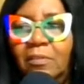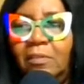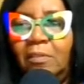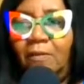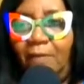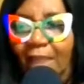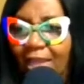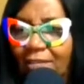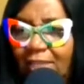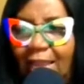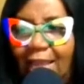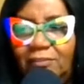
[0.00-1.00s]
Now,
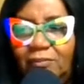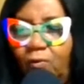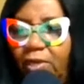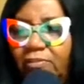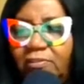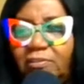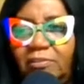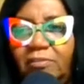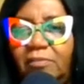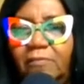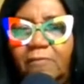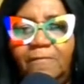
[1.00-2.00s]
ask questions.
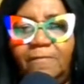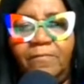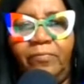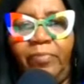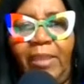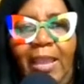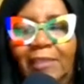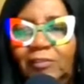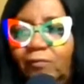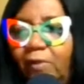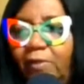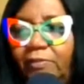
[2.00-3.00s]
Ask
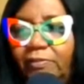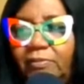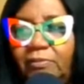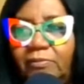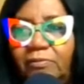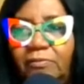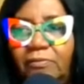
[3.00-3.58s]
questions.